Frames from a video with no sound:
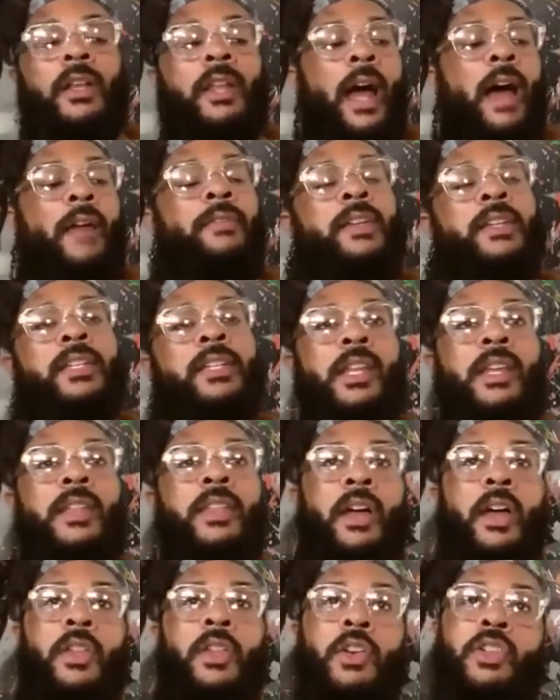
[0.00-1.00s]
Obviously,
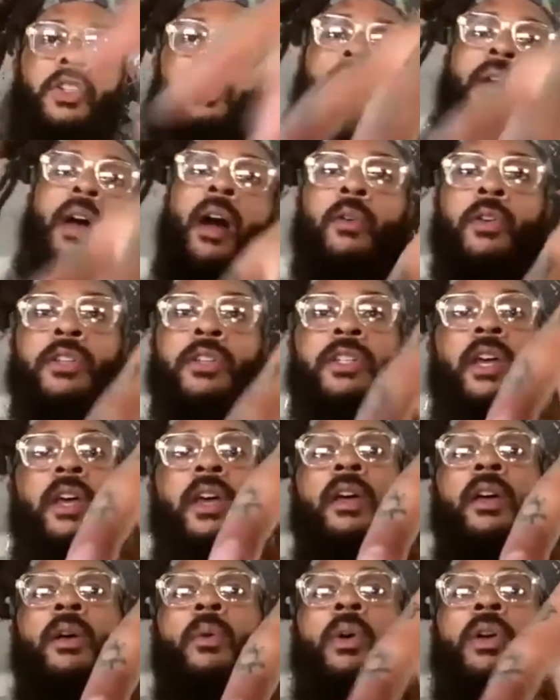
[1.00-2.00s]
the other 2 hours,
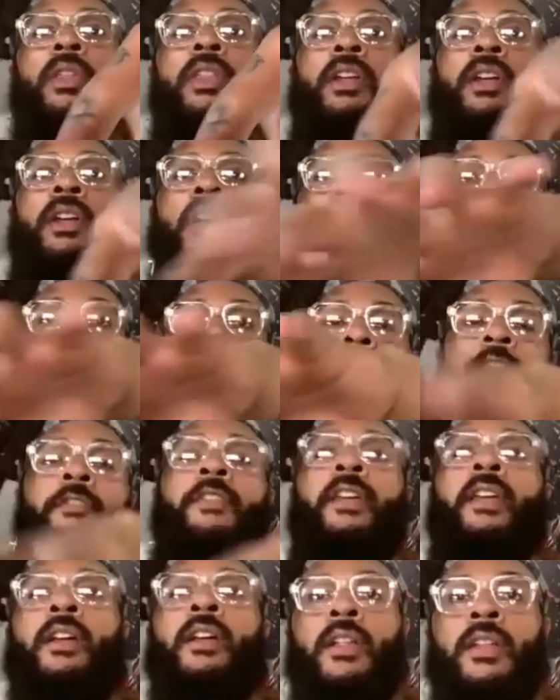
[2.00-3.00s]
whether you're on the
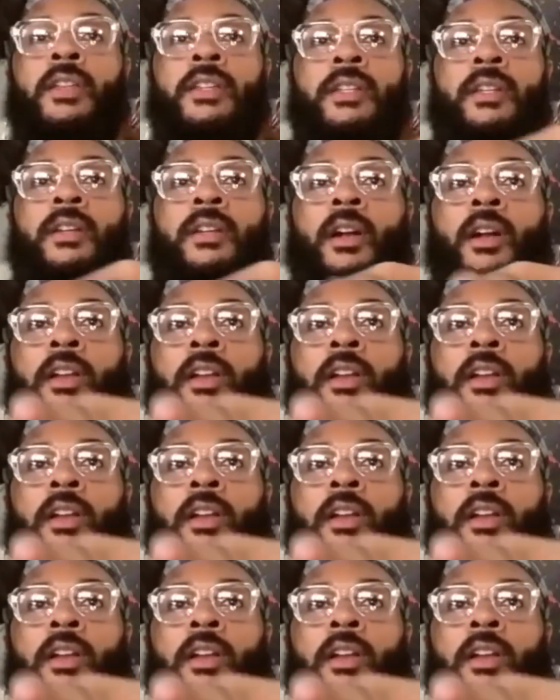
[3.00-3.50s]
field or,